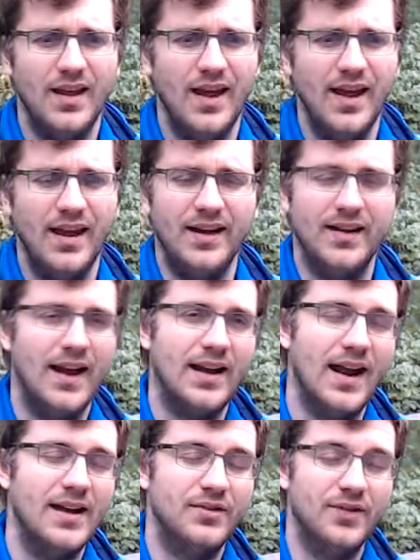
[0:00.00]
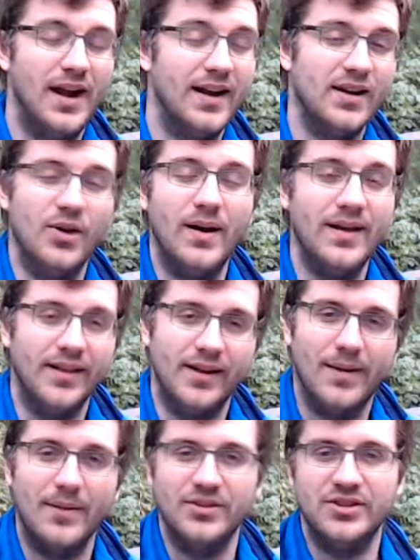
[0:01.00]
And I, I don't, I didn't know anything
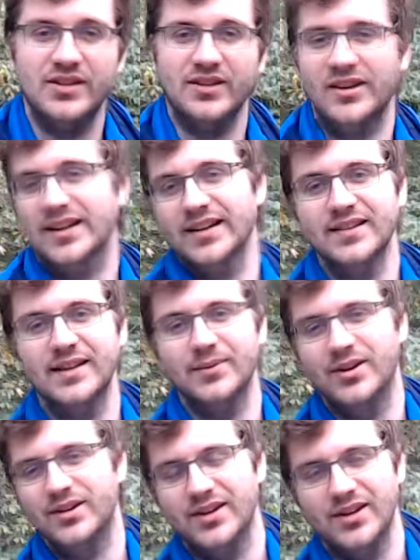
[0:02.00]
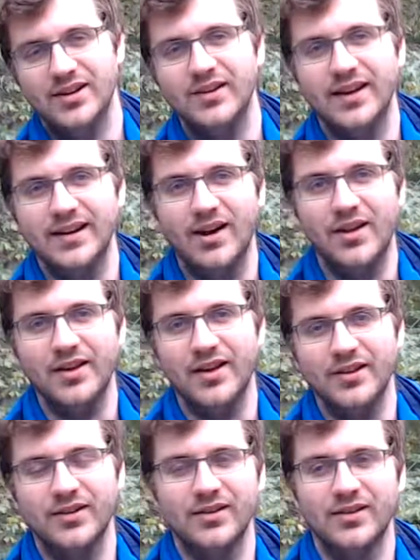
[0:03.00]
about machine learning, similar to like all the
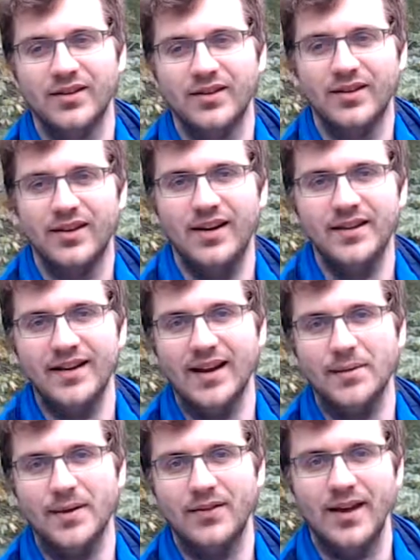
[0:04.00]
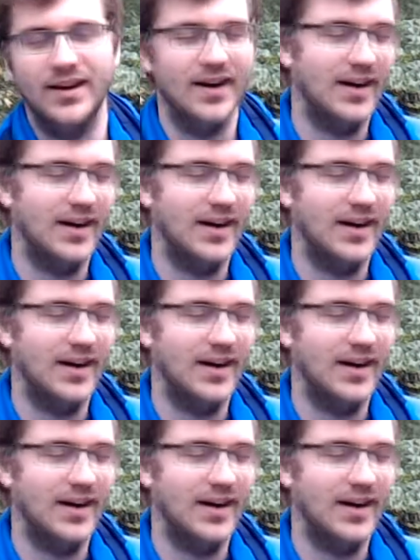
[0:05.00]
other exams I've taken.